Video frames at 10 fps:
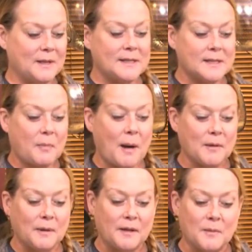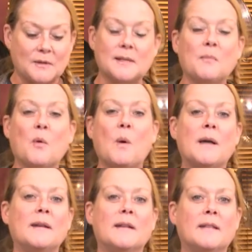This is probably the most simple
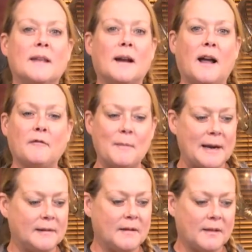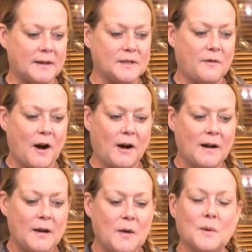one that I've made thus far
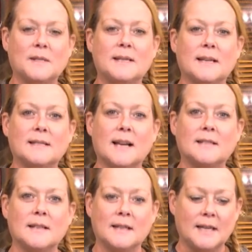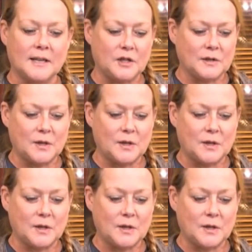with CSX in the kitchen.